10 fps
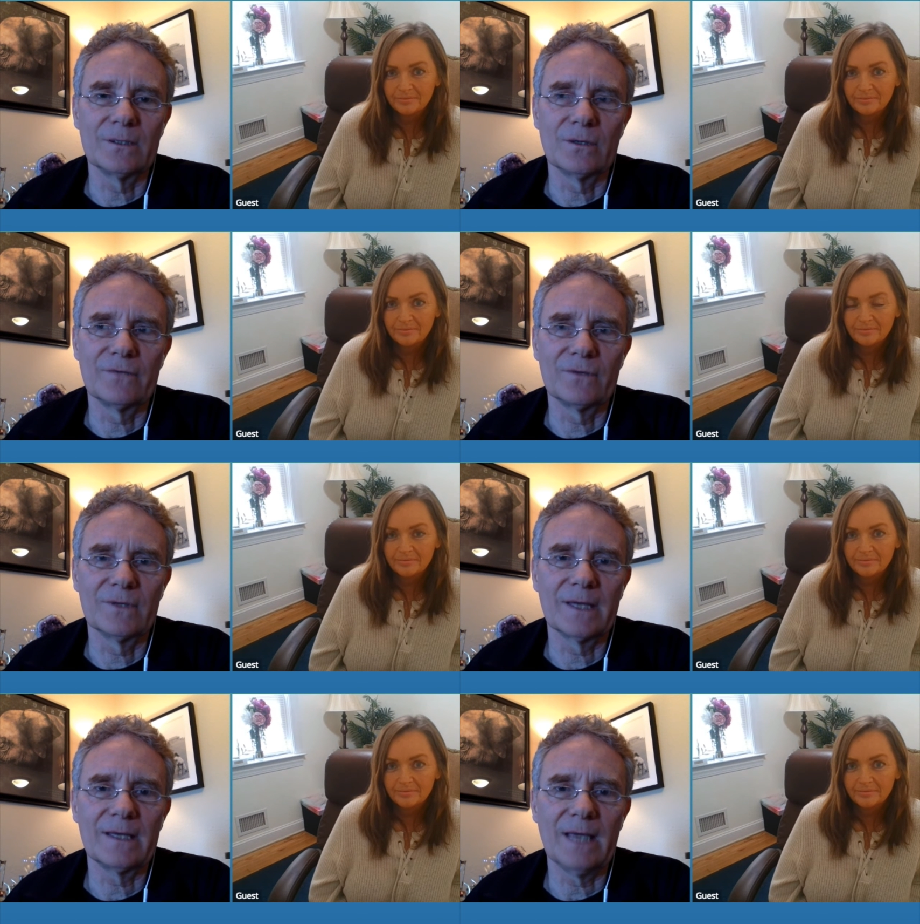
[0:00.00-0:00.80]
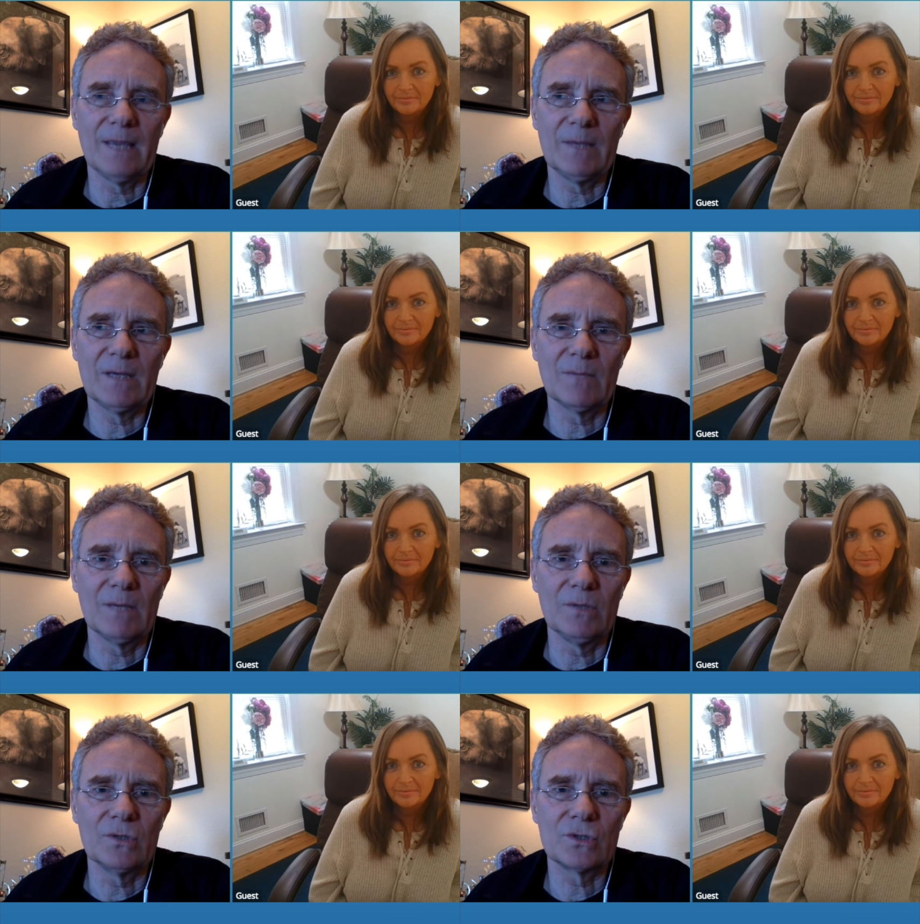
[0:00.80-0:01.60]
Speaker 1: you know, if you like gaming,
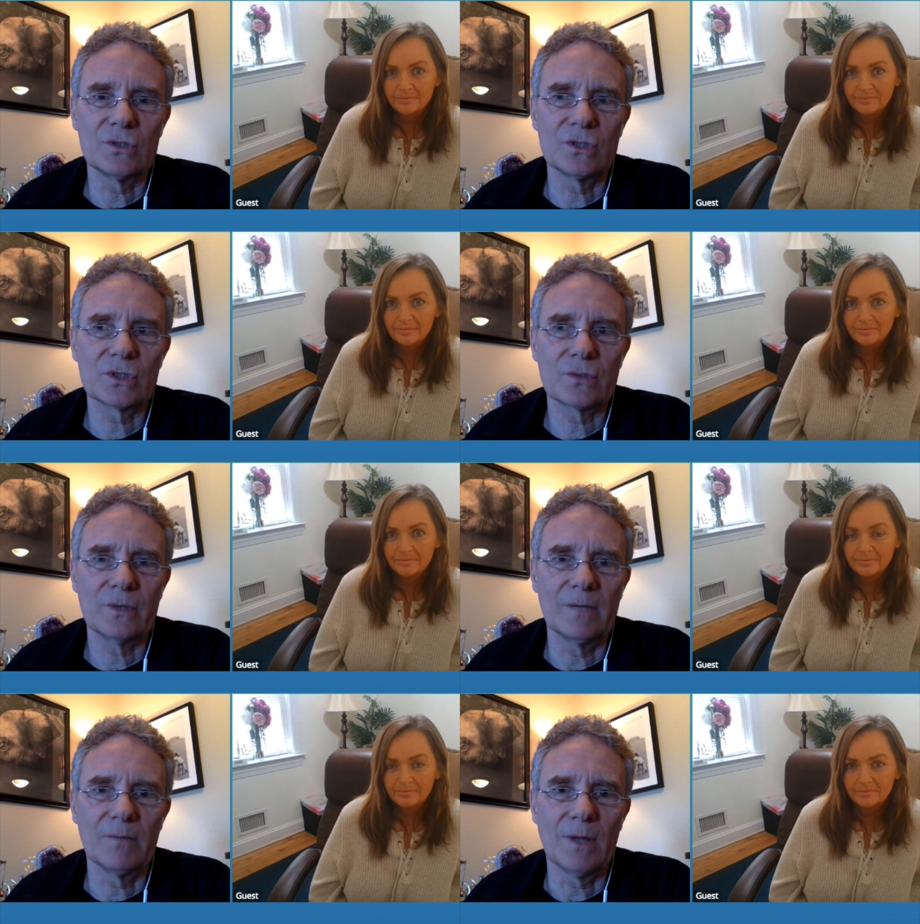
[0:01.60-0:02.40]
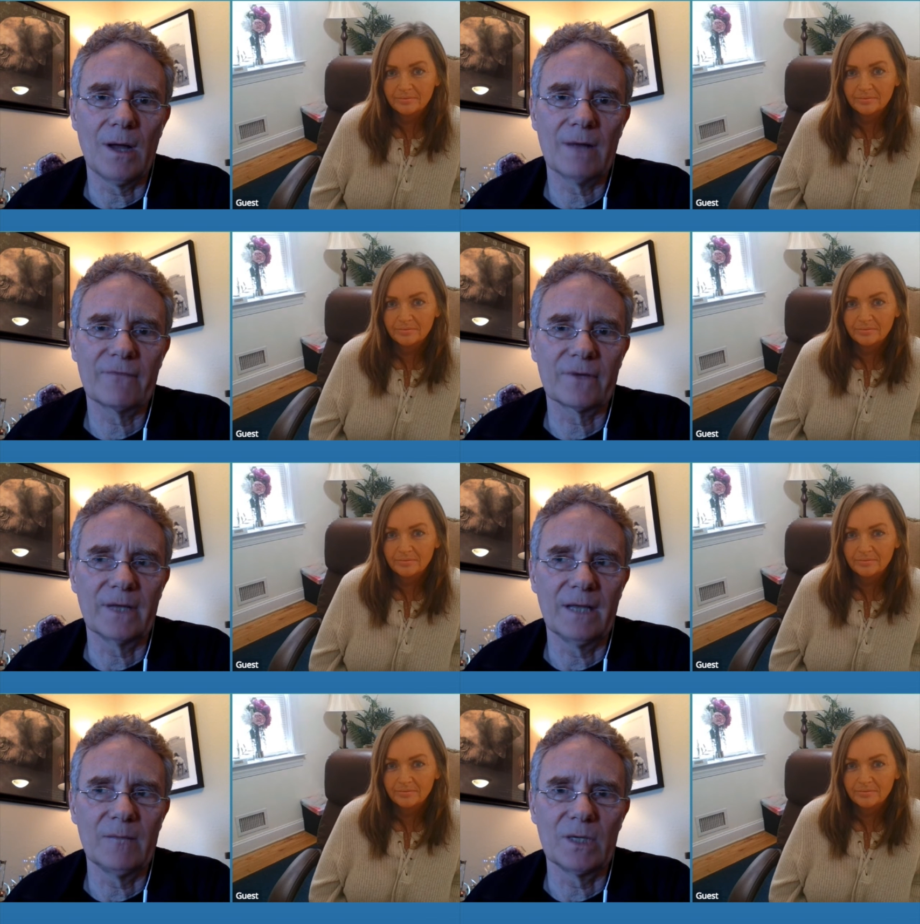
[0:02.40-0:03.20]
maybe you should just create a blog for
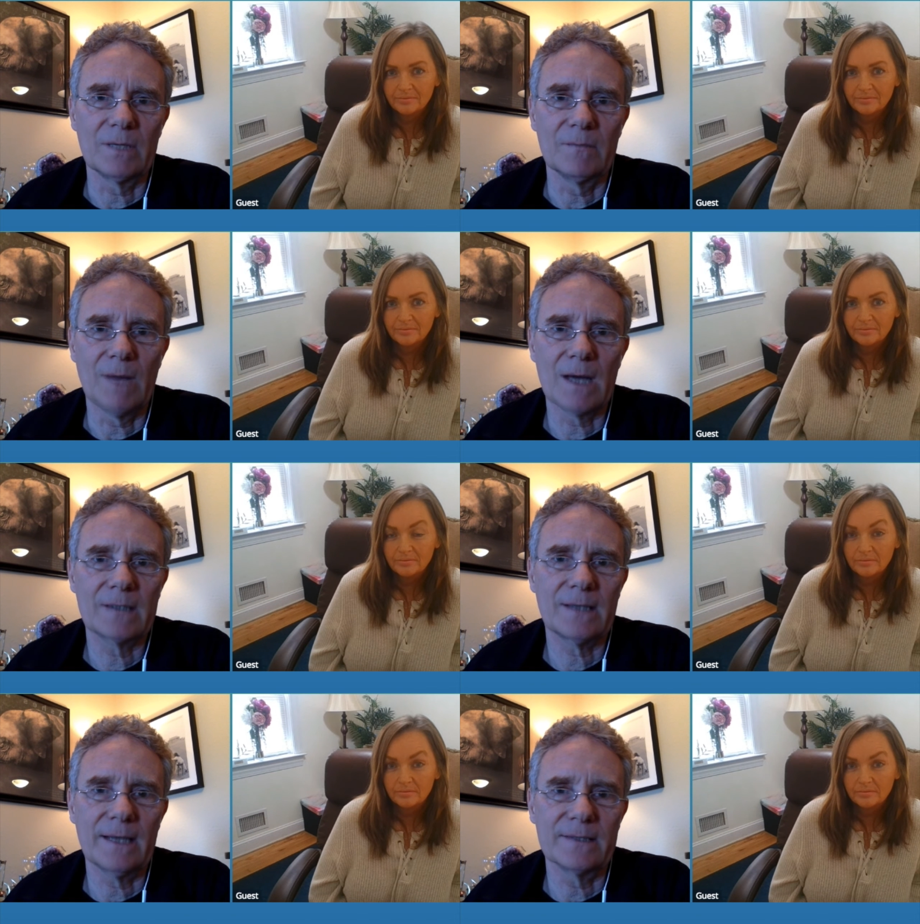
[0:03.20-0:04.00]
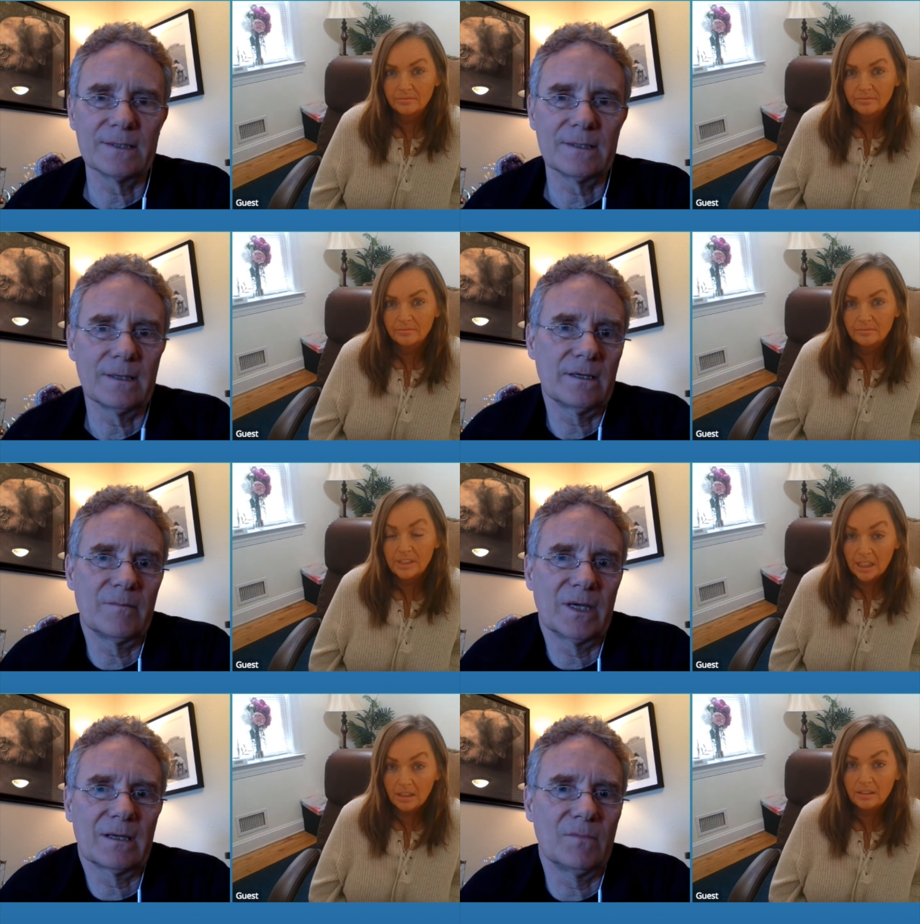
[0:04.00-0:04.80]
gaming and monetize it. Now you're
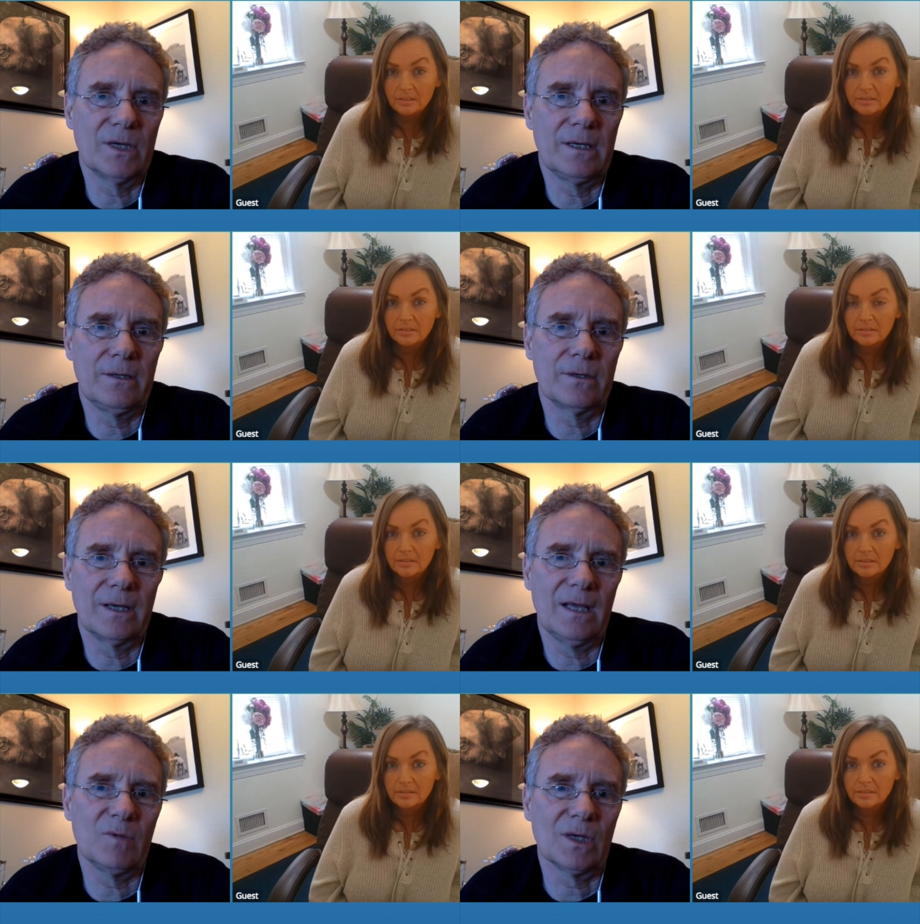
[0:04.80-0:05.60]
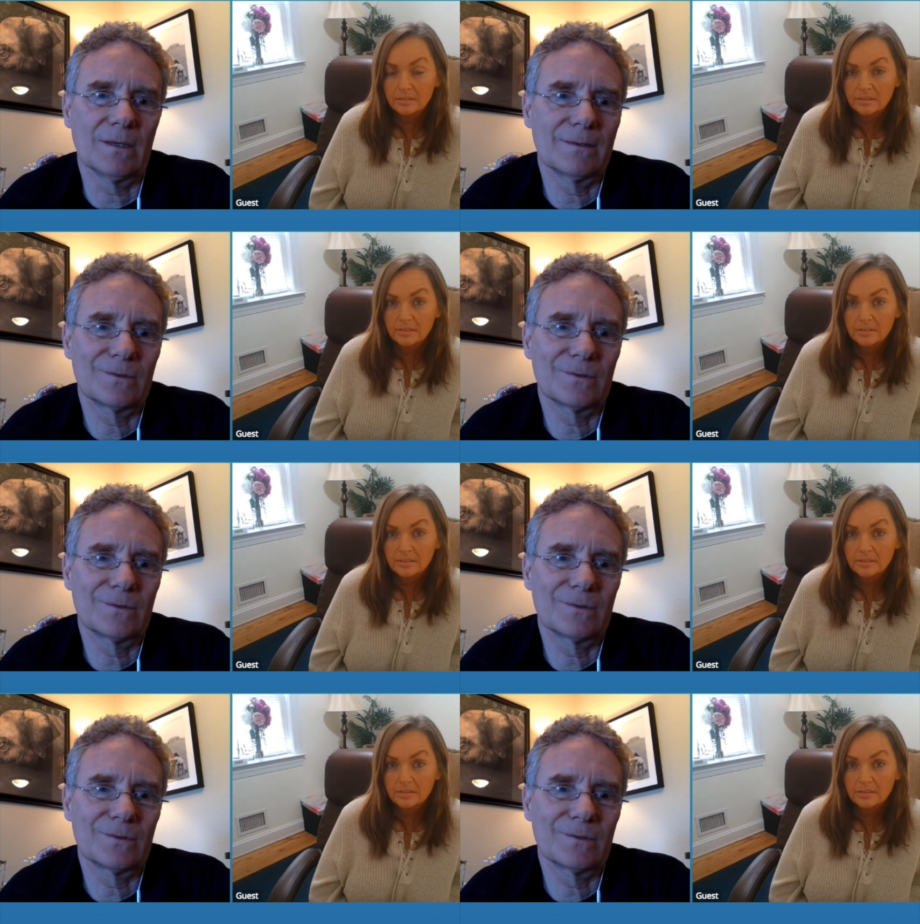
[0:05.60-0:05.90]
making money and you're gaming.